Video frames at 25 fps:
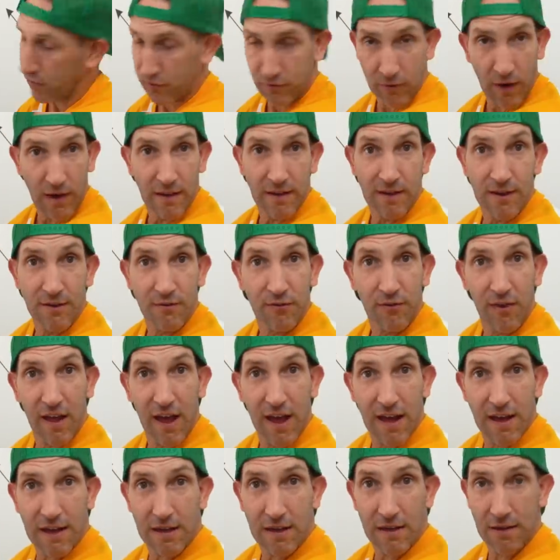Australian
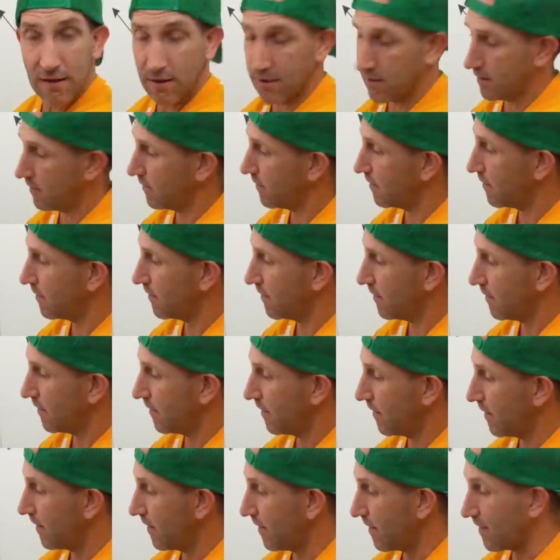flag,
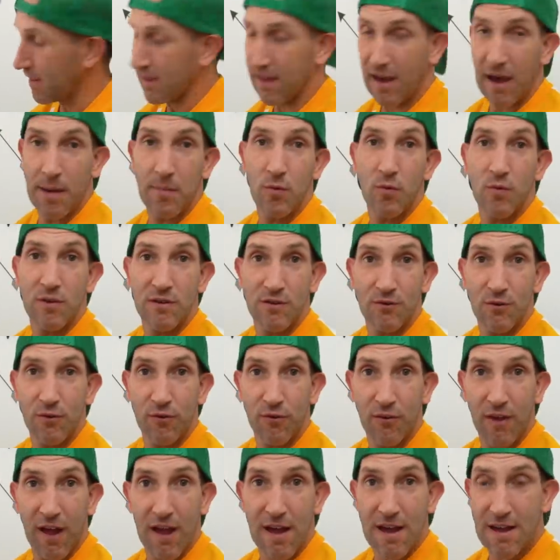the Aboriginal
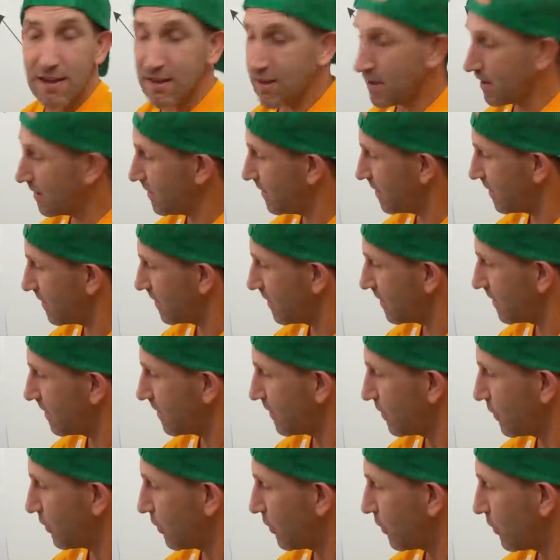flag,
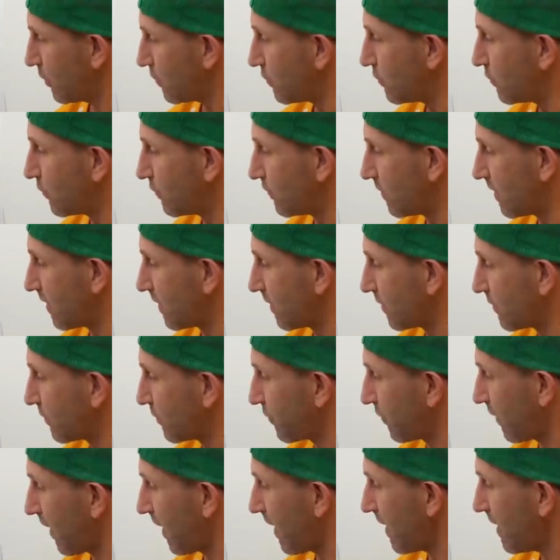New
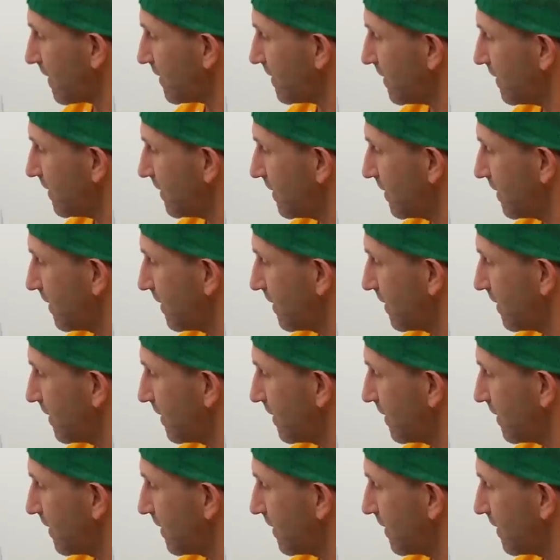Zealand flag,